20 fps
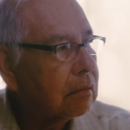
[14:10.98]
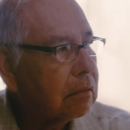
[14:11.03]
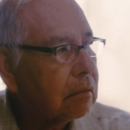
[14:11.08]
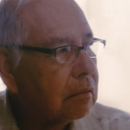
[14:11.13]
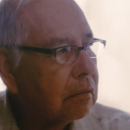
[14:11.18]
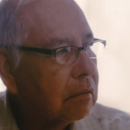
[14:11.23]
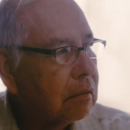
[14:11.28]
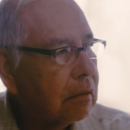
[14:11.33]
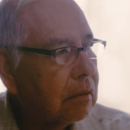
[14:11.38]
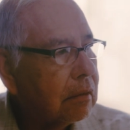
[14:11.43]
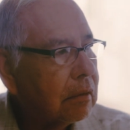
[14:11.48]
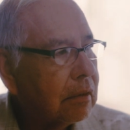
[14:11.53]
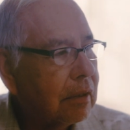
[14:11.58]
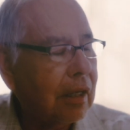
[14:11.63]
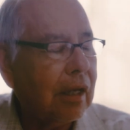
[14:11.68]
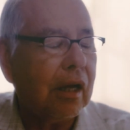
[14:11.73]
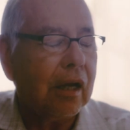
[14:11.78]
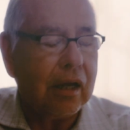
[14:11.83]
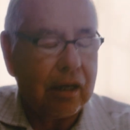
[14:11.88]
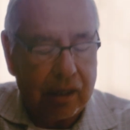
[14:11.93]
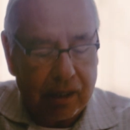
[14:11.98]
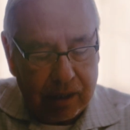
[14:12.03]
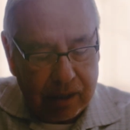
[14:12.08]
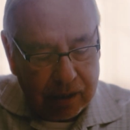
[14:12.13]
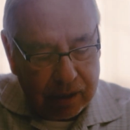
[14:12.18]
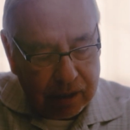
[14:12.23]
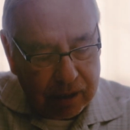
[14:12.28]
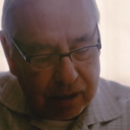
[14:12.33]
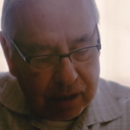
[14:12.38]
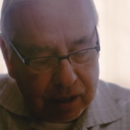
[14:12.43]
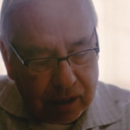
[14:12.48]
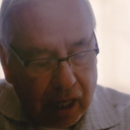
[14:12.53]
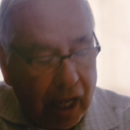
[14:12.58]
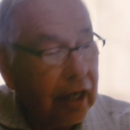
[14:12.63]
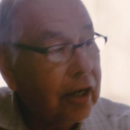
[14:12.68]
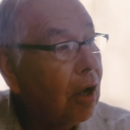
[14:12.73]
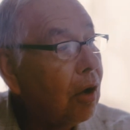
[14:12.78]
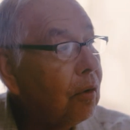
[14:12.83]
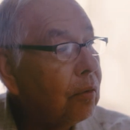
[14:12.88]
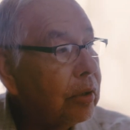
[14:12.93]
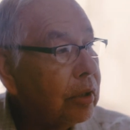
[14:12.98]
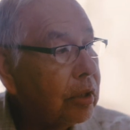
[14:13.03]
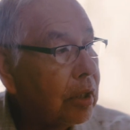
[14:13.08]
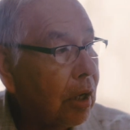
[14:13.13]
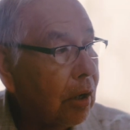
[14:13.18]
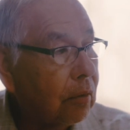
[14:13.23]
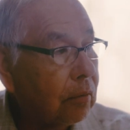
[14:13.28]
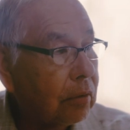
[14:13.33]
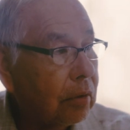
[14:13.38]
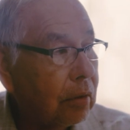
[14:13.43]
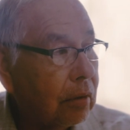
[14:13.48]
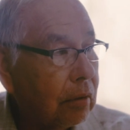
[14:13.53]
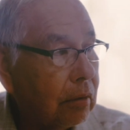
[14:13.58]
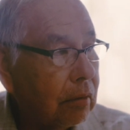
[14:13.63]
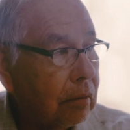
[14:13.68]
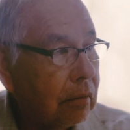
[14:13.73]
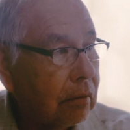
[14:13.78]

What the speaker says: and he would say that in Choctaw.